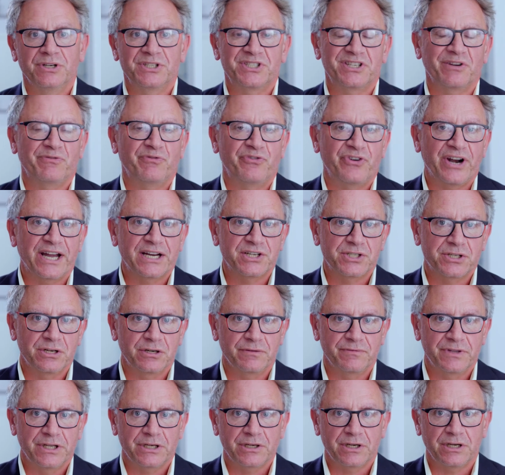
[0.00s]
it's a fraction
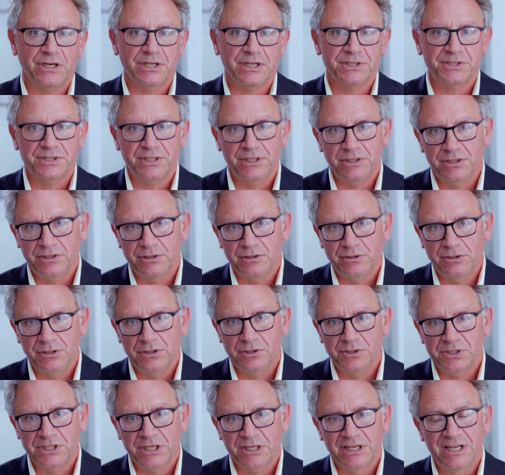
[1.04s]
of the cost that you're
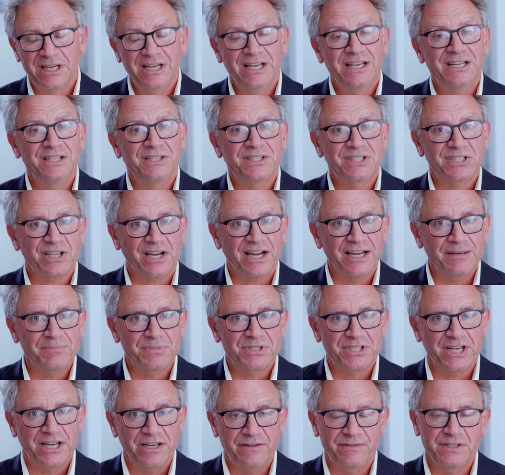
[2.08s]
using. Time
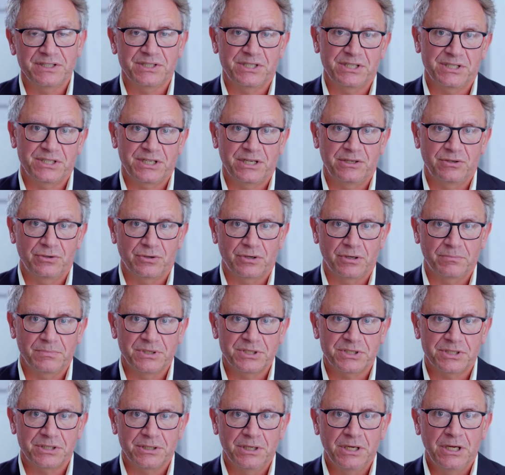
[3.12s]
savings is
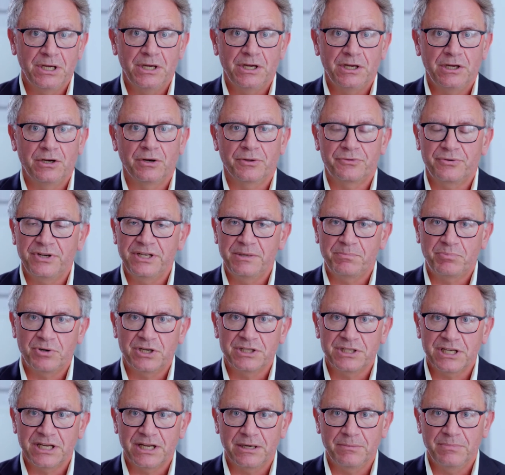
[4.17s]
enormous. 3D
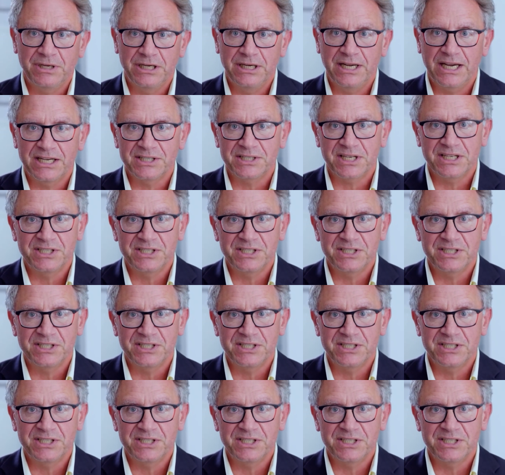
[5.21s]
printing can be, as I